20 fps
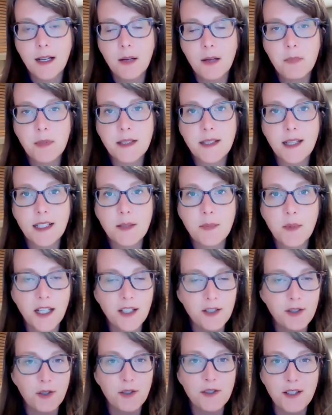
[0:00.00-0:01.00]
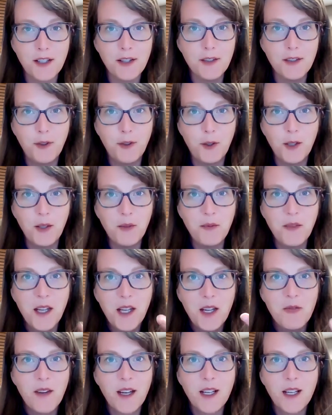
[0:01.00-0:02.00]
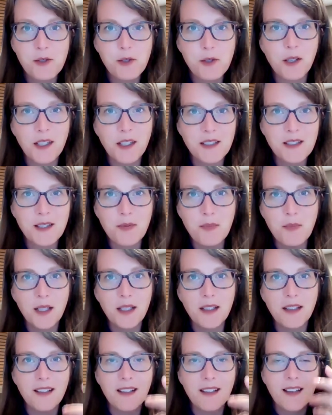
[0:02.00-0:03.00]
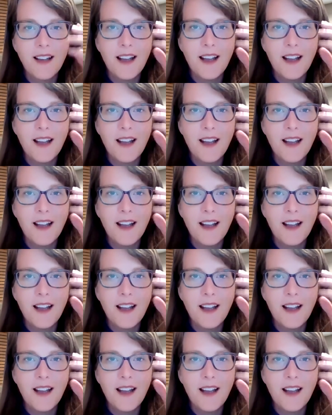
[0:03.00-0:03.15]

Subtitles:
Besides making sure it's on the form, making sure it gets submitted.